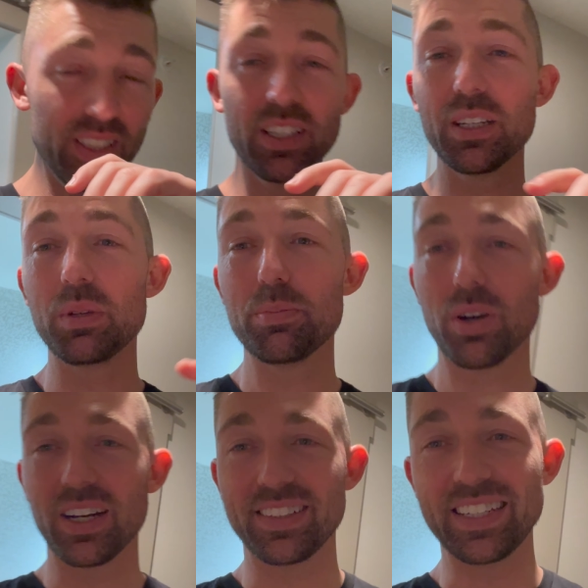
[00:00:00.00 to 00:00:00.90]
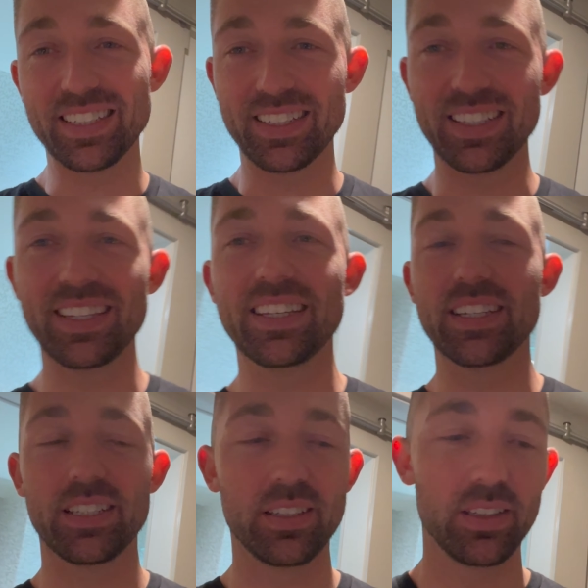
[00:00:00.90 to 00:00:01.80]
gonna be partaking
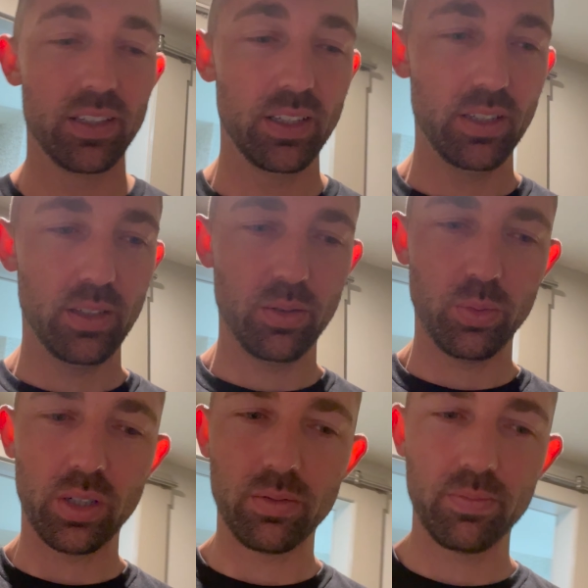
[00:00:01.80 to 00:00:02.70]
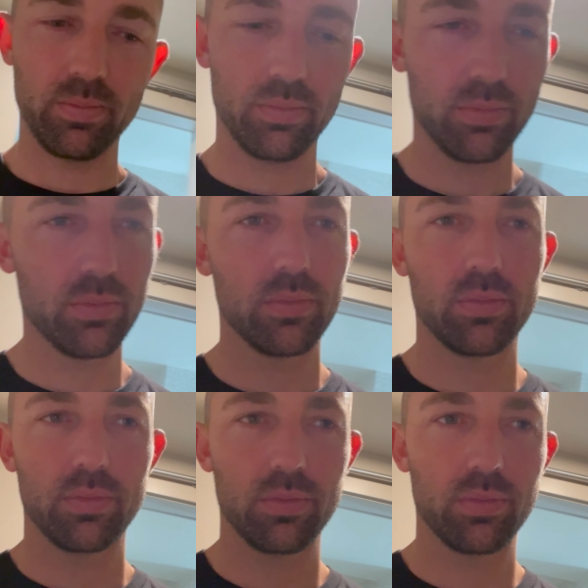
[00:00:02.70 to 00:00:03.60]
in, well,
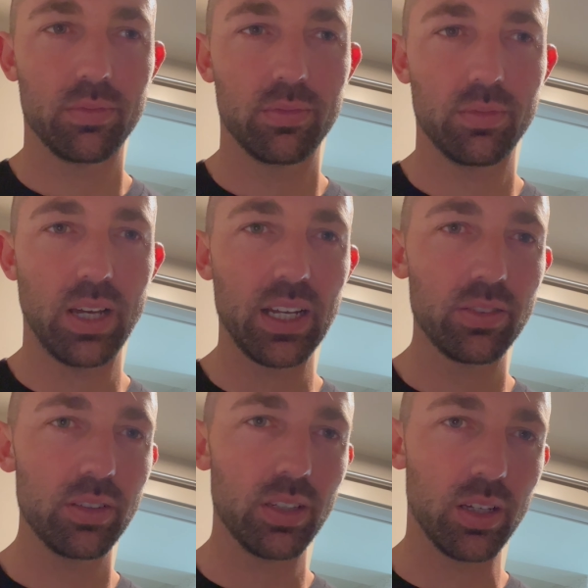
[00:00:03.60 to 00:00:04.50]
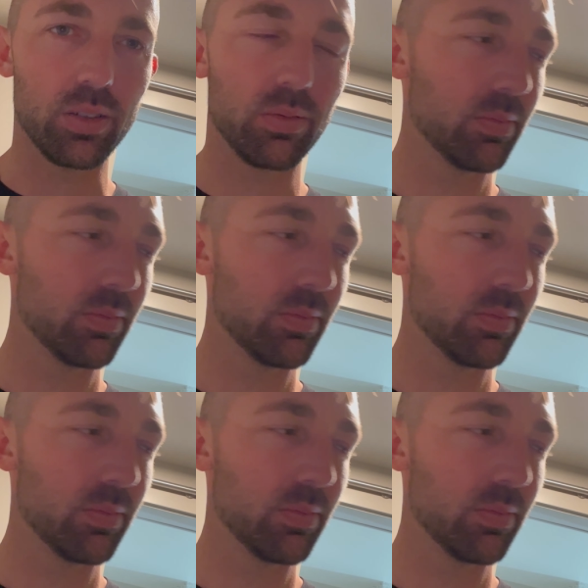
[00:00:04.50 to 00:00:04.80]
actually no.